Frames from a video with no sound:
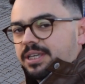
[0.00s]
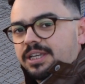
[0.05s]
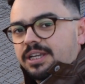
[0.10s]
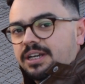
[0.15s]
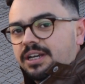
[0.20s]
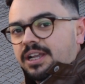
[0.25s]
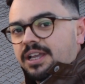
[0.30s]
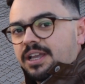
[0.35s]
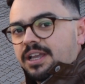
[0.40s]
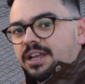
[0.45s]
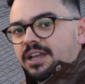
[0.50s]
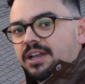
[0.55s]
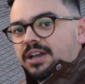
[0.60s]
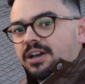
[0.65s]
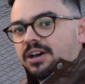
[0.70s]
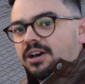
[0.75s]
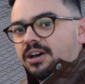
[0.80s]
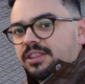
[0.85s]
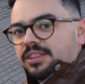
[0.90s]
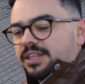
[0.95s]
here
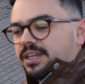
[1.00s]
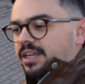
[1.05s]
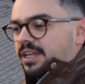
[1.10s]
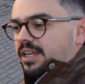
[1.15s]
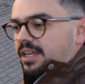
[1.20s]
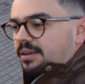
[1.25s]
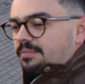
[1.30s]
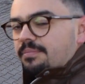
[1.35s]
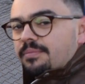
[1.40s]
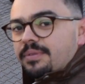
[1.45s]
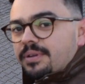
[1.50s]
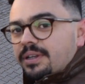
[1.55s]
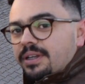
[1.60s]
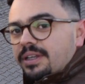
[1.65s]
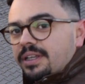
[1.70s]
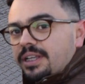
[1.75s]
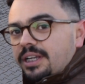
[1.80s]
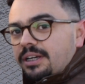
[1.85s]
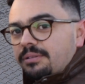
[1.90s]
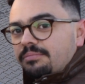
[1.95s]
on the
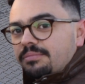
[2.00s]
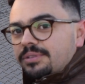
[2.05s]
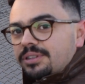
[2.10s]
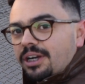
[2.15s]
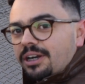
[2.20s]
here